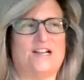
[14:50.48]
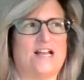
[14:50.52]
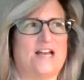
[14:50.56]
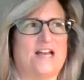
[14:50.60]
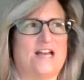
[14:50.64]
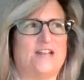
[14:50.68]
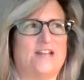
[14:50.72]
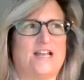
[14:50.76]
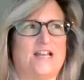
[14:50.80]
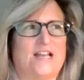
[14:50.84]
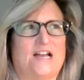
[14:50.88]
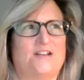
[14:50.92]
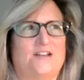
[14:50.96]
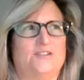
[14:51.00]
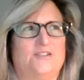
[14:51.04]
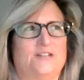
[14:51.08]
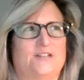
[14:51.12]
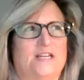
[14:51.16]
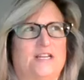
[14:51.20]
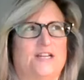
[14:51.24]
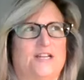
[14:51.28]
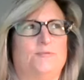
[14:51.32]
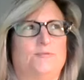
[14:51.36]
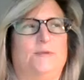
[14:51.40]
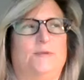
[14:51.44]
how
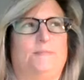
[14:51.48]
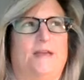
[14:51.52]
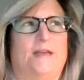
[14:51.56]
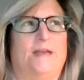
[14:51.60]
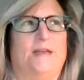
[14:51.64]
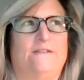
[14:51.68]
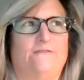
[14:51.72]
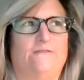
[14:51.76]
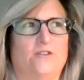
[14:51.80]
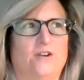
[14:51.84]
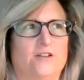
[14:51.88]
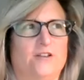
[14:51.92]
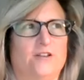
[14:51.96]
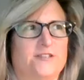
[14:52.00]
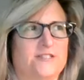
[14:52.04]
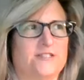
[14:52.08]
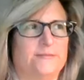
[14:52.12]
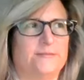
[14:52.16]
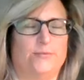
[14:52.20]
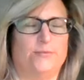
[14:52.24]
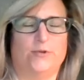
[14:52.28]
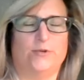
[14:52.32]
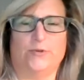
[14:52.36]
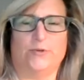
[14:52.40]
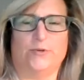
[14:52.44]
do we pay for all this
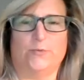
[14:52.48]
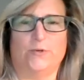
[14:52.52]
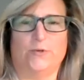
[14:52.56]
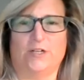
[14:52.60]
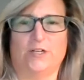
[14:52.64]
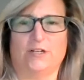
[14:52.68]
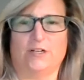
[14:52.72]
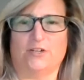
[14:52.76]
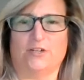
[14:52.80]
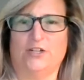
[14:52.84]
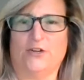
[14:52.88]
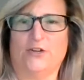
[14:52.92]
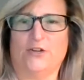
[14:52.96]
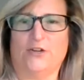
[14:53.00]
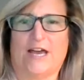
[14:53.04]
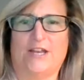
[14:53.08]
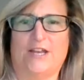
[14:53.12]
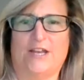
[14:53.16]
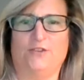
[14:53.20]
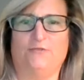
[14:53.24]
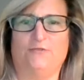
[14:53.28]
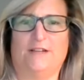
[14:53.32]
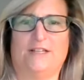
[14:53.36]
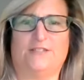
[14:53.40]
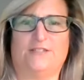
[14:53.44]
important work? How
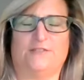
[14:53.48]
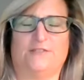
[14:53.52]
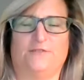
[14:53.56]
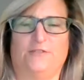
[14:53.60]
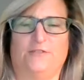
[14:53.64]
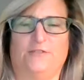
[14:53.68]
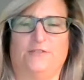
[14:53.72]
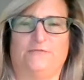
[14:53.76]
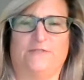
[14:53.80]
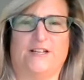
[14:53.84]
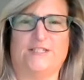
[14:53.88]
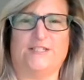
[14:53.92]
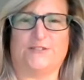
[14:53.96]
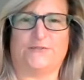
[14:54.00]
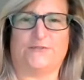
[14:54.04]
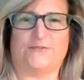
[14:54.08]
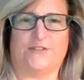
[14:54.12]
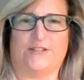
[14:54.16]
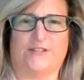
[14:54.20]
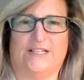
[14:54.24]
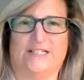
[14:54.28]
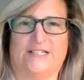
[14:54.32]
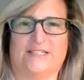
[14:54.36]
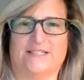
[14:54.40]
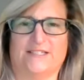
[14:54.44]
do you raise your funds for
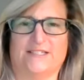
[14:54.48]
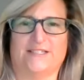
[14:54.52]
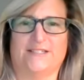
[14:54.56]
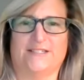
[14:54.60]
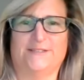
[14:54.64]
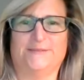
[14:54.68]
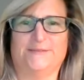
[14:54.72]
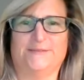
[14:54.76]
this?